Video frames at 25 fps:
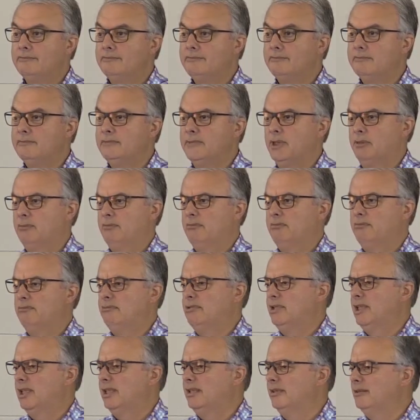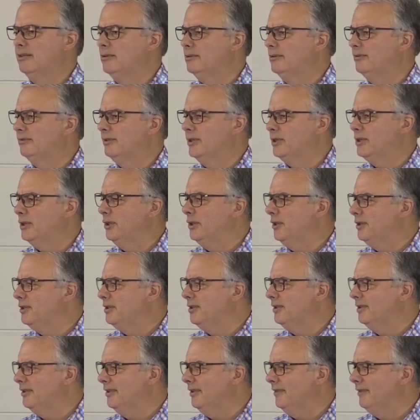not really good for church,
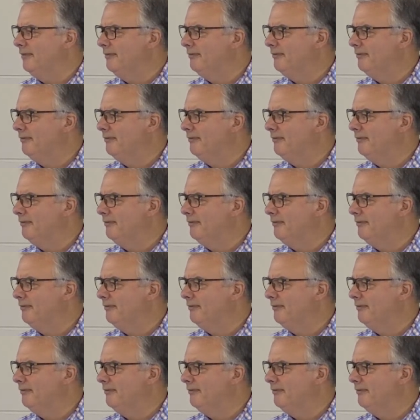is it?